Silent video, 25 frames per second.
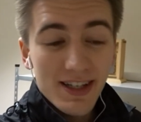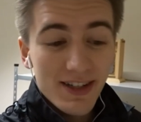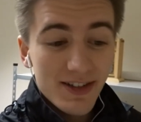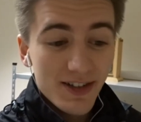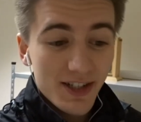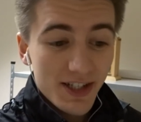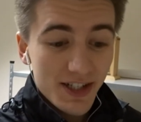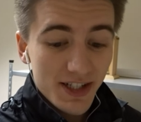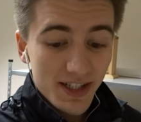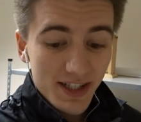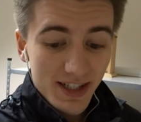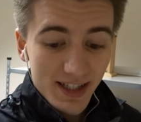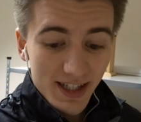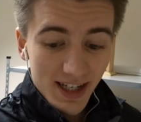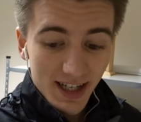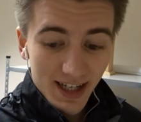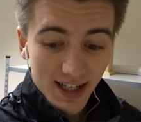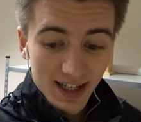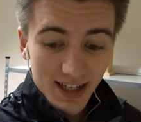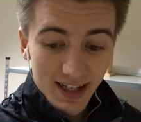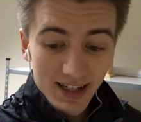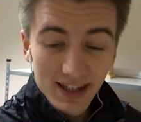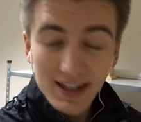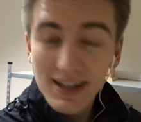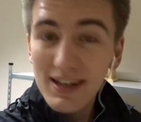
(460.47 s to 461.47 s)
Which is
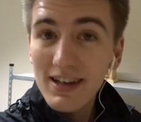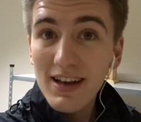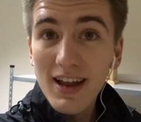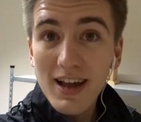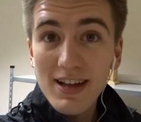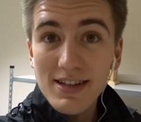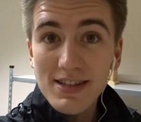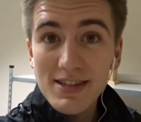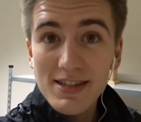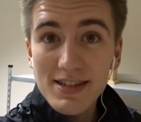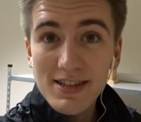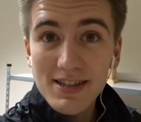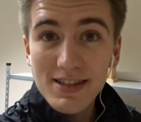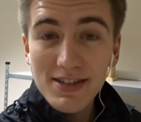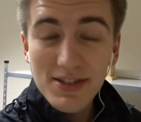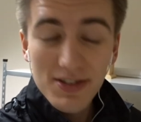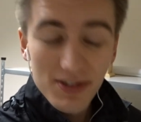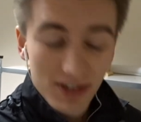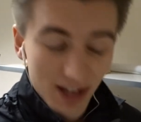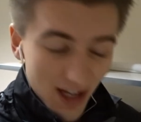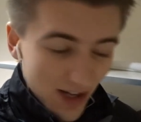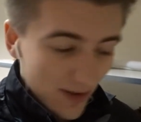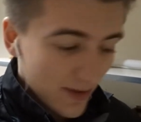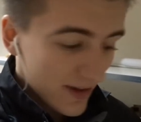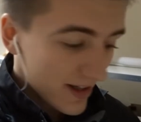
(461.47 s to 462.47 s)
nuts. So
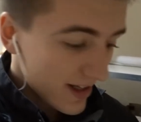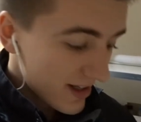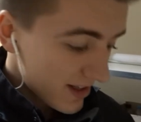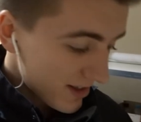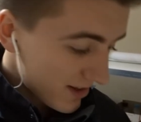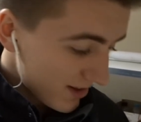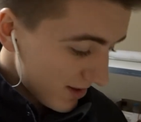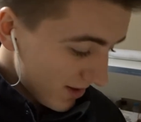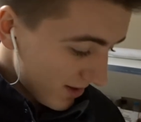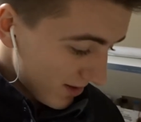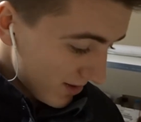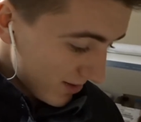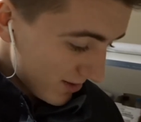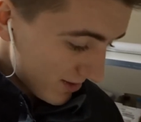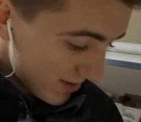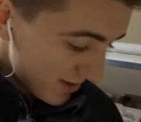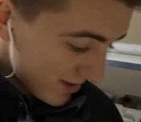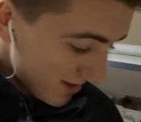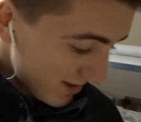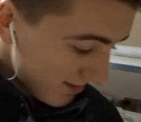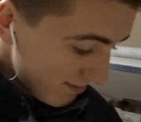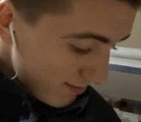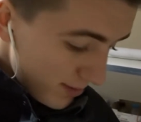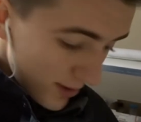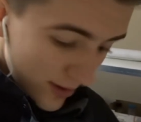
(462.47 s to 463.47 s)
now I'm gonna go
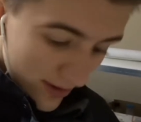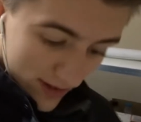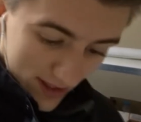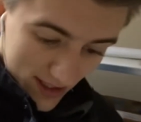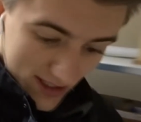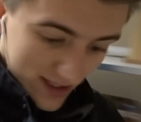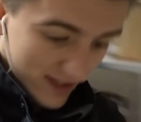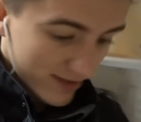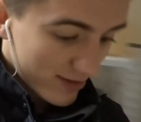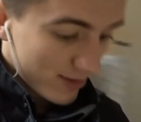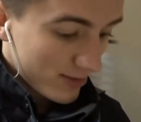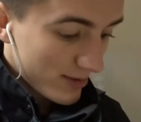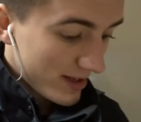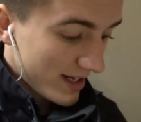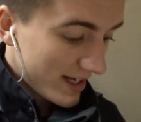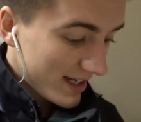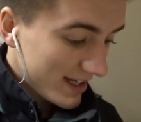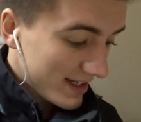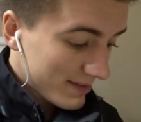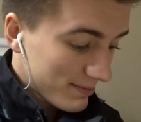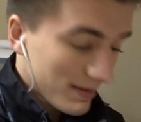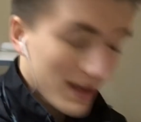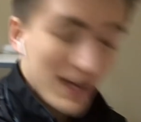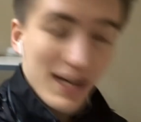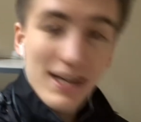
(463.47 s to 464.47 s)
put all this stuff
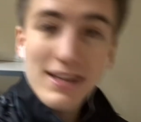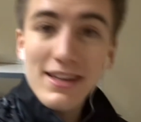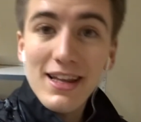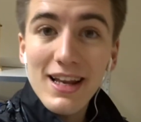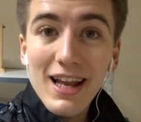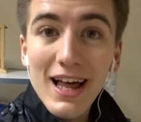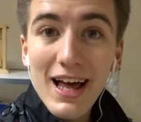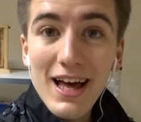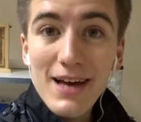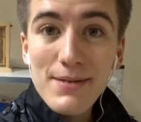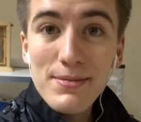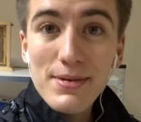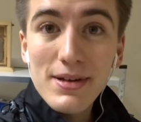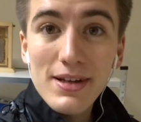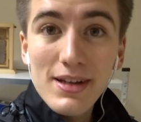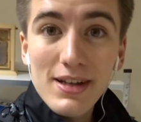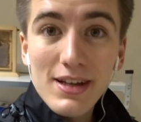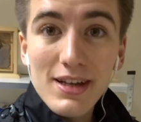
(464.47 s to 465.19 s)
away back in the lab.